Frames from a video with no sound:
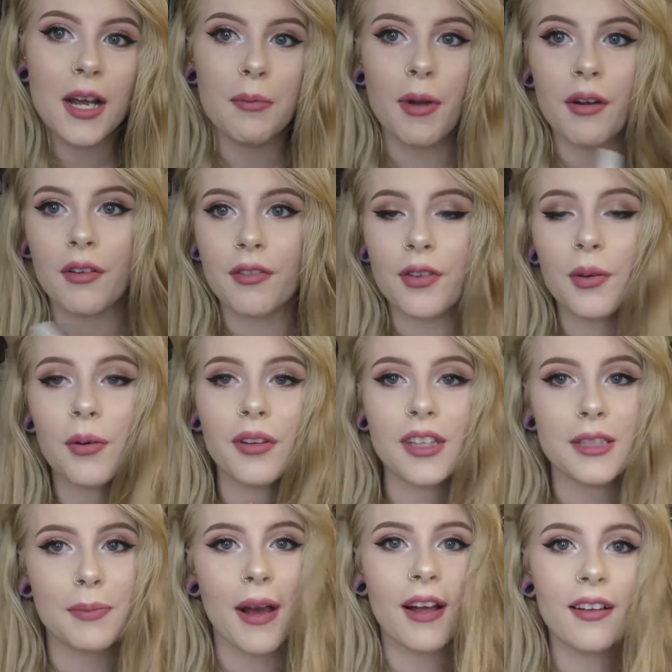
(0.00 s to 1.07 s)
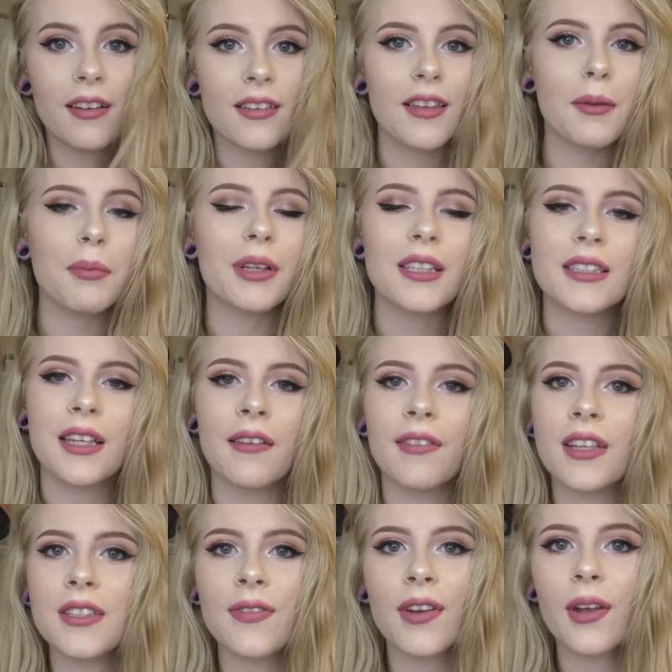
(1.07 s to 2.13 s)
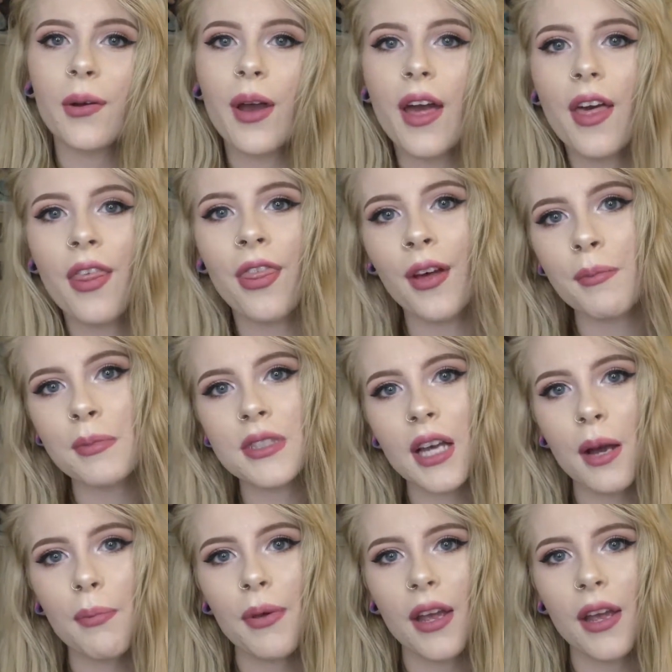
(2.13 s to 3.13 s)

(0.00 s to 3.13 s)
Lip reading: my review on this palette, then please give this video a thumbs up